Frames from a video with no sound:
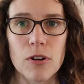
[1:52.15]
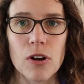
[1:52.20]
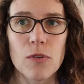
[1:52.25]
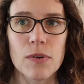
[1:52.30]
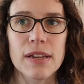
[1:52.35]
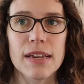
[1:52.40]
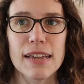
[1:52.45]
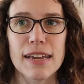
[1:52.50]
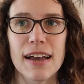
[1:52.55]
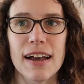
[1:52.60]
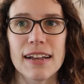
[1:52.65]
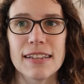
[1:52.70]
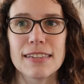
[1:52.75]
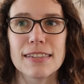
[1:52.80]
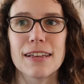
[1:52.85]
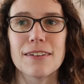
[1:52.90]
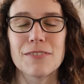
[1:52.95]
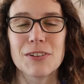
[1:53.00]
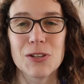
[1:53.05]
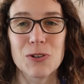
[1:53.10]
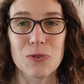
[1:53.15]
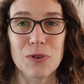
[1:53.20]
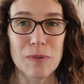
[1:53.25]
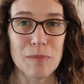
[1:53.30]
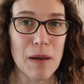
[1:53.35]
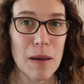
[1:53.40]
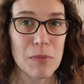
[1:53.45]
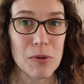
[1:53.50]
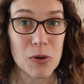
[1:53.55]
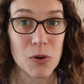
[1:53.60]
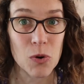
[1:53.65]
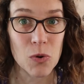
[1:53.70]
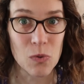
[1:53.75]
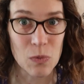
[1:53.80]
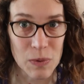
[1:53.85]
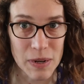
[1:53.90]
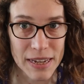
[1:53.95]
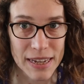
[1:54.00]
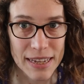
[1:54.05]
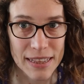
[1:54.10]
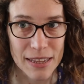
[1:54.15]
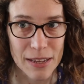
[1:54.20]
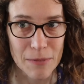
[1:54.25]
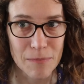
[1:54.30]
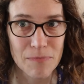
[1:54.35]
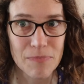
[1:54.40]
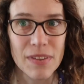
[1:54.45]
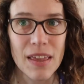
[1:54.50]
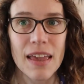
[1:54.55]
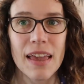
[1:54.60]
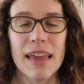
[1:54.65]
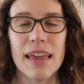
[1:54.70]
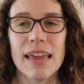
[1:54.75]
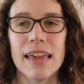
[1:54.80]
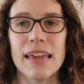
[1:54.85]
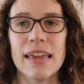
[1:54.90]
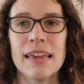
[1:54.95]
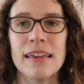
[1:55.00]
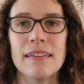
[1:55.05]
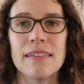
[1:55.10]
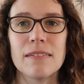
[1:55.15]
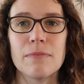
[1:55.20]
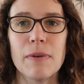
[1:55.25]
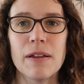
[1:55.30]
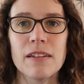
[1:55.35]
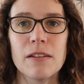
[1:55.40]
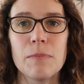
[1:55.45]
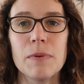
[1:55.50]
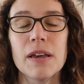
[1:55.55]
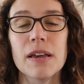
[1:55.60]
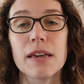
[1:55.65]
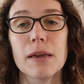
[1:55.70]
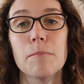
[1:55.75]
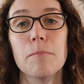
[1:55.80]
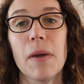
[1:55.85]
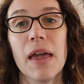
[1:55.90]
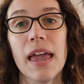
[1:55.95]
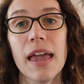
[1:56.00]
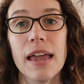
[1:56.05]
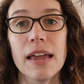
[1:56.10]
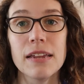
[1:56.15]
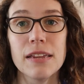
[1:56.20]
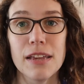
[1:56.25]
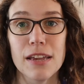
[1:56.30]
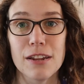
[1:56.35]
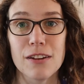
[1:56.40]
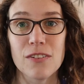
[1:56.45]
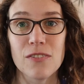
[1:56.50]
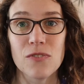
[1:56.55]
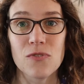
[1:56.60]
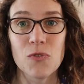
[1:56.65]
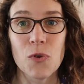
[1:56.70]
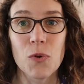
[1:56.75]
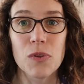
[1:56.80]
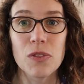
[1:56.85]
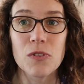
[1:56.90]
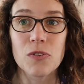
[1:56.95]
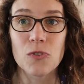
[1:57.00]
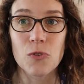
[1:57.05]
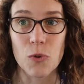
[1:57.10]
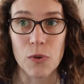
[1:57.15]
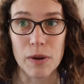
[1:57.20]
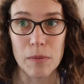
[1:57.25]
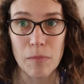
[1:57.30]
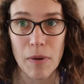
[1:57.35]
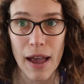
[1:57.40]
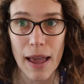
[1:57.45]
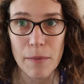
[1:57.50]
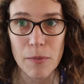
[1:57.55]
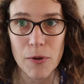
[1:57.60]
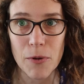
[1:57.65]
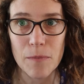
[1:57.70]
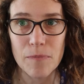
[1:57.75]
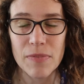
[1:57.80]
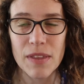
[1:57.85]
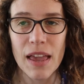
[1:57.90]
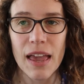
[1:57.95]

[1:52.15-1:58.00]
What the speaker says: Growing in God's Love, a Story Bible curriculum, is meant to be a companion for the story Bible.